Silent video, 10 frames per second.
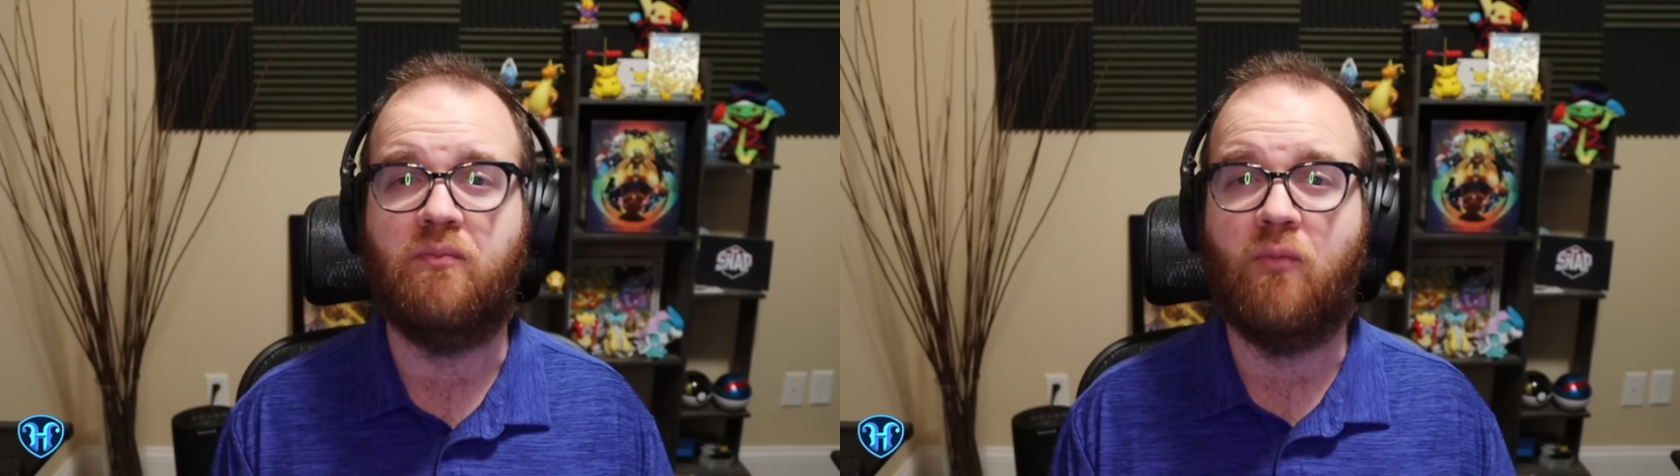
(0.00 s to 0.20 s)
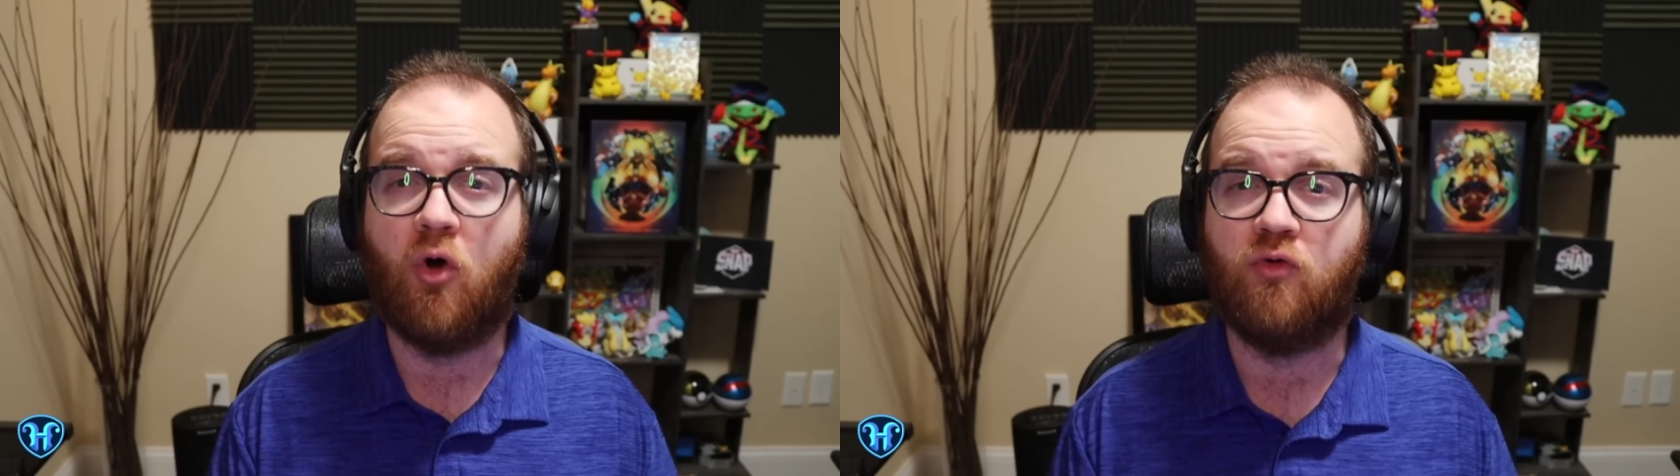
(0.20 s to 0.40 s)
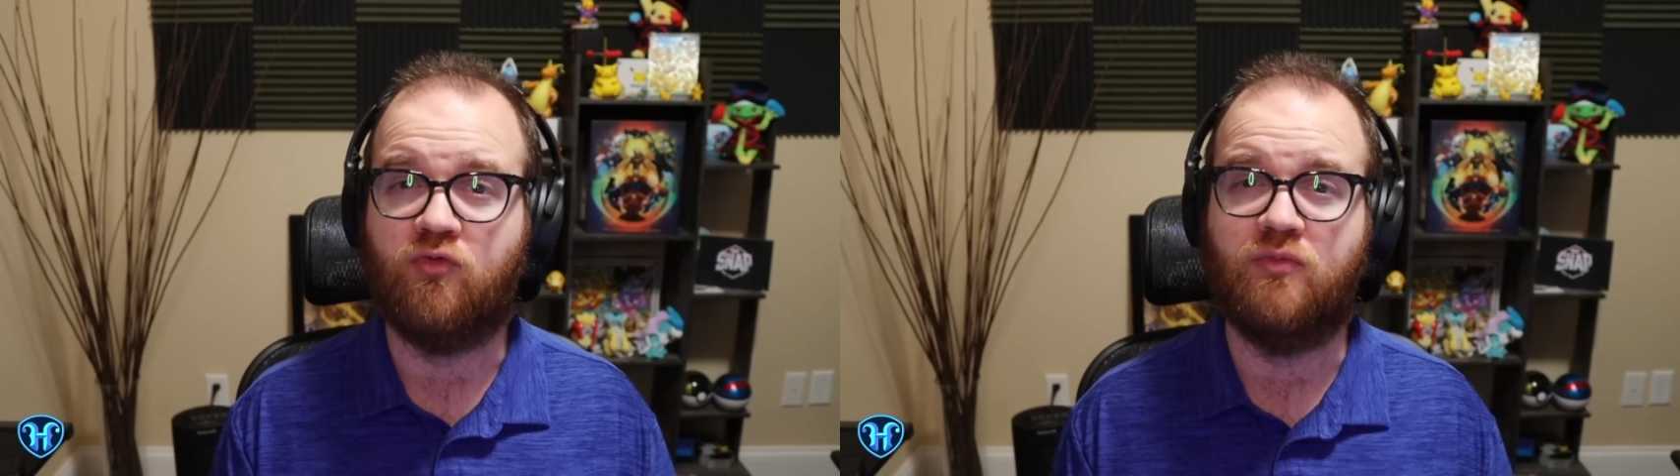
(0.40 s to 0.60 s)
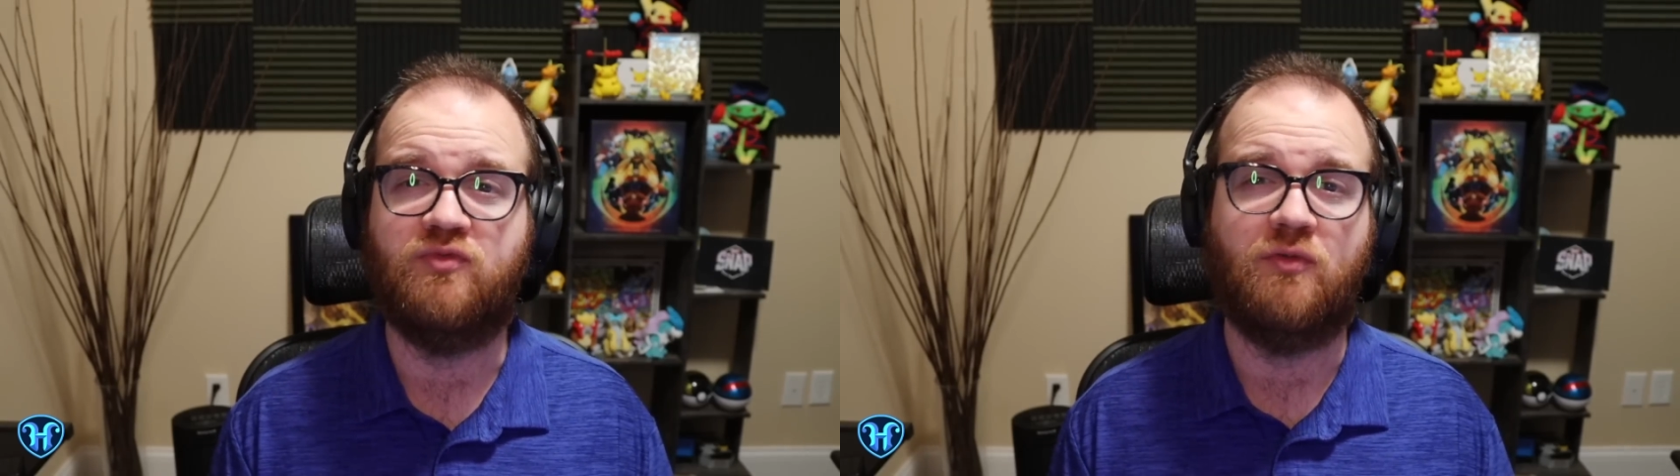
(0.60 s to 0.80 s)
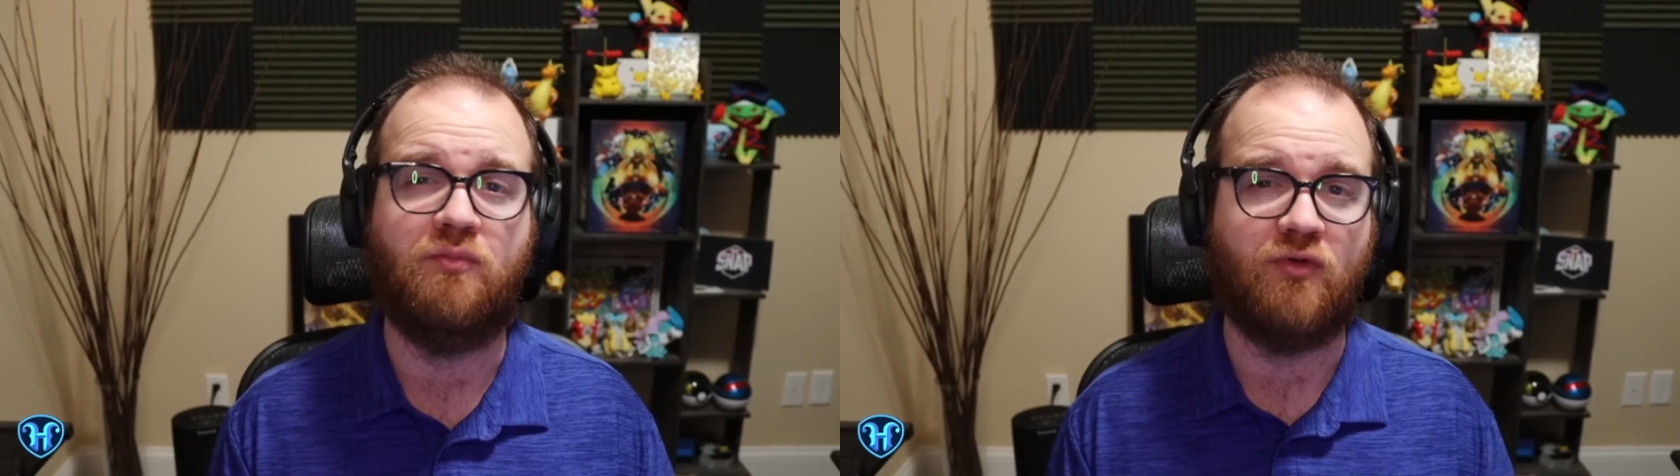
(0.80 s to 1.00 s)
more room
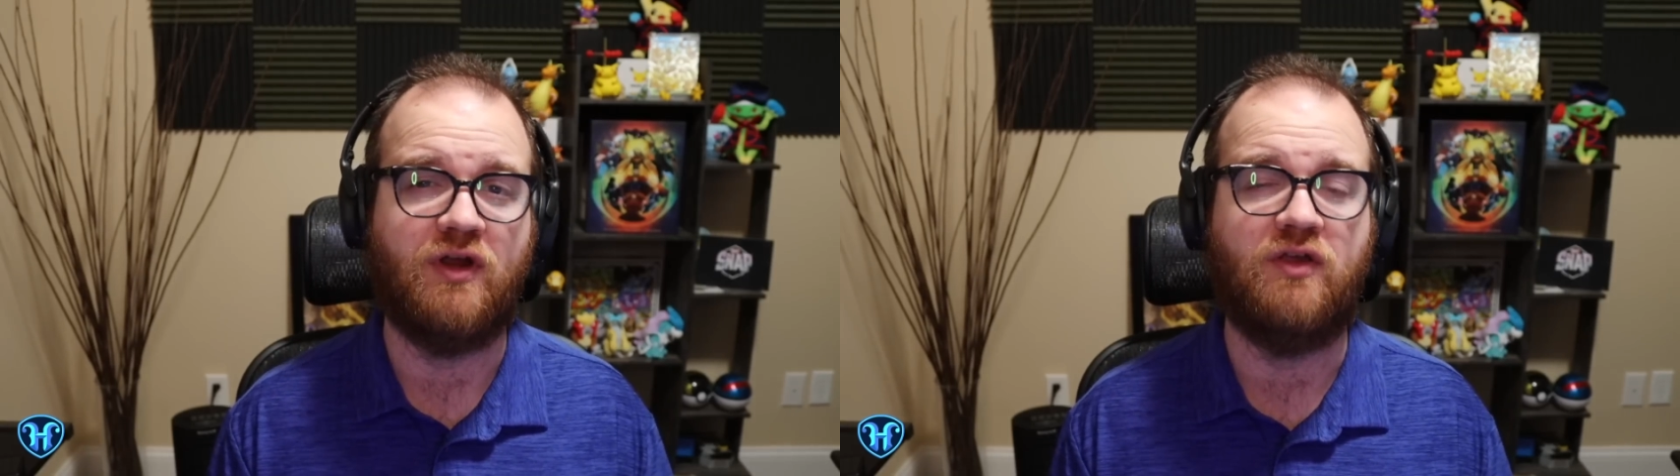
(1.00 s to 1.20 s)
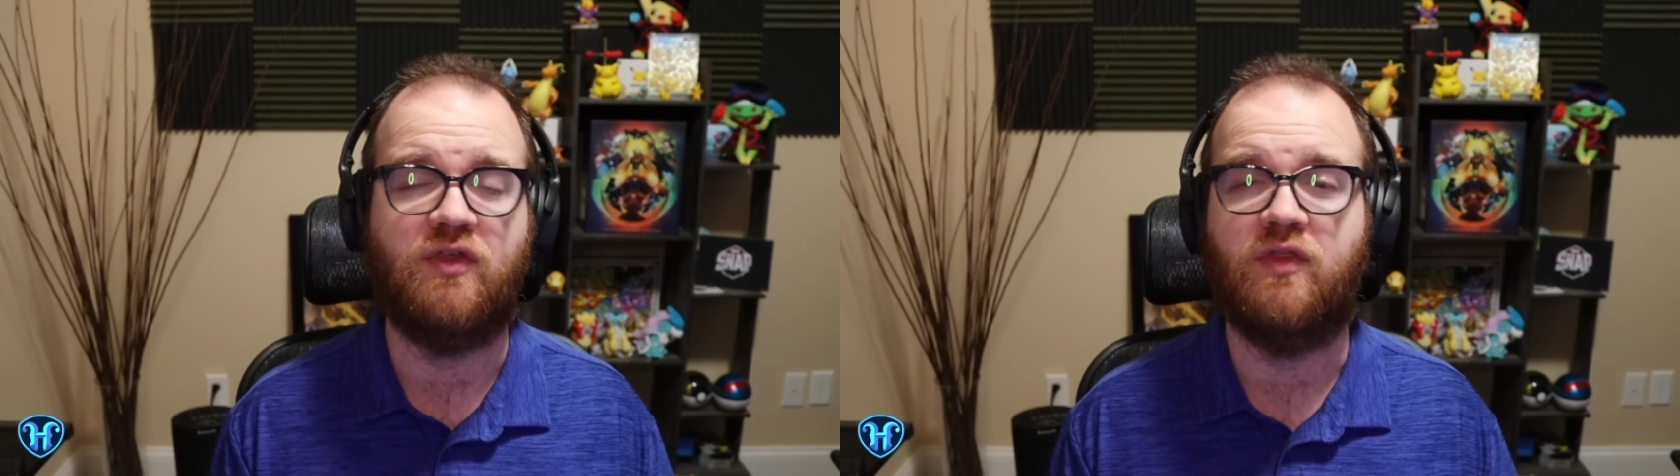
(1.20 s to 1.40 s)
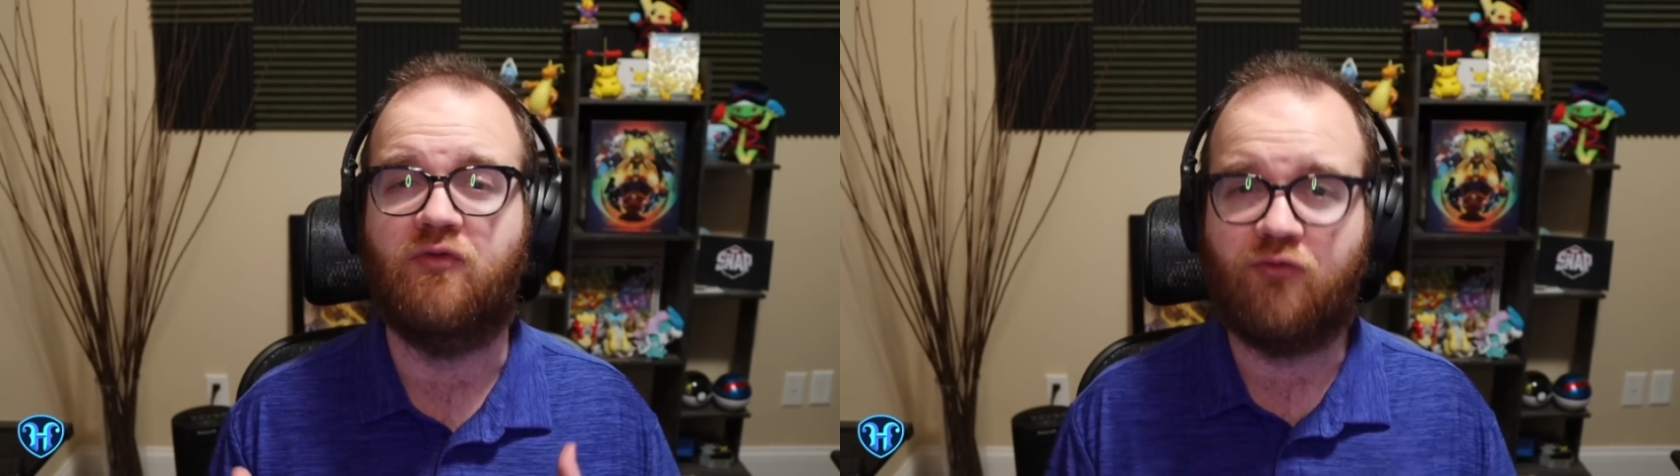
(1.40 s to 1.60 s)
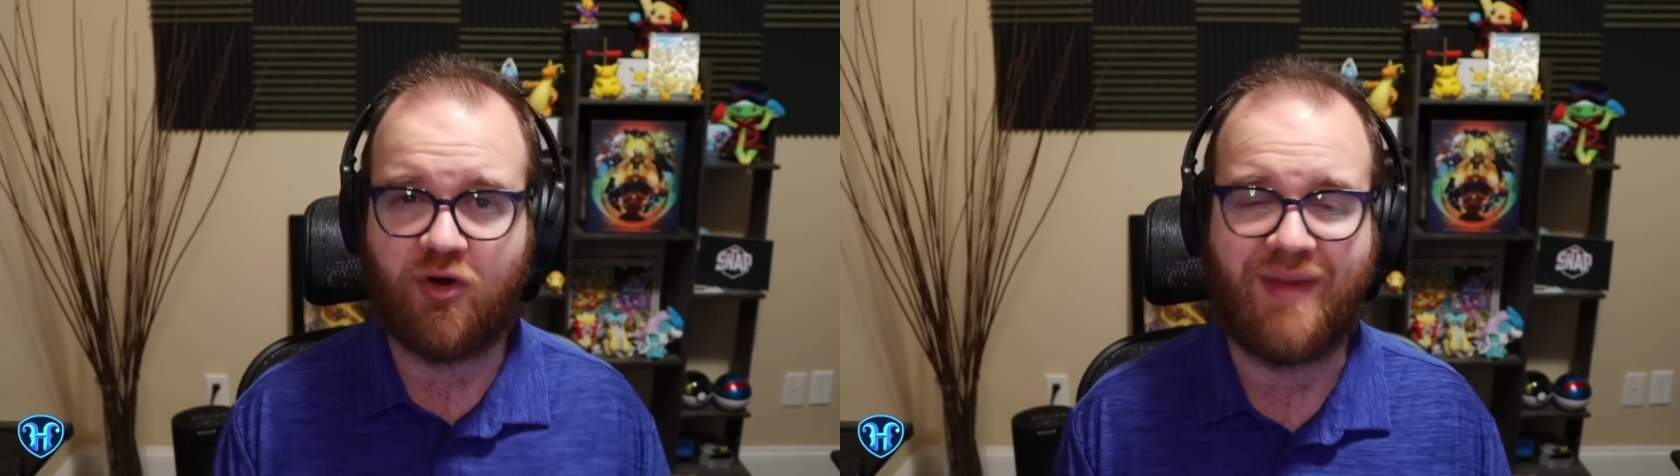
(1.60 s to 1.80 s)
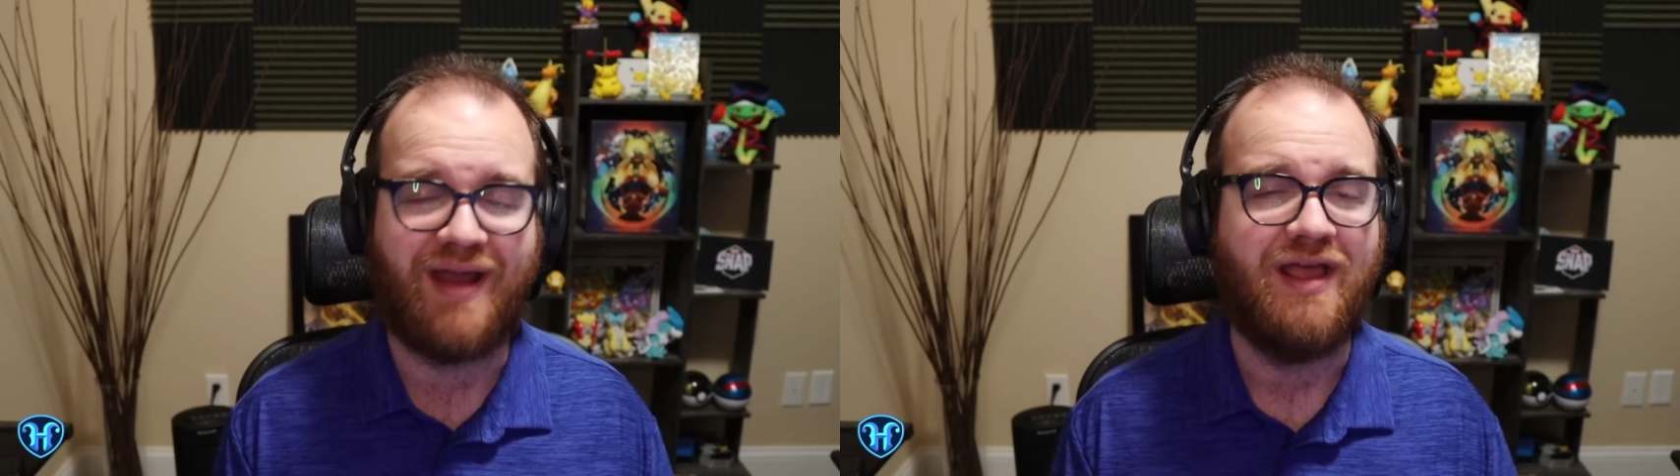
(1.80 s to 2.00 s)
to breathe in the format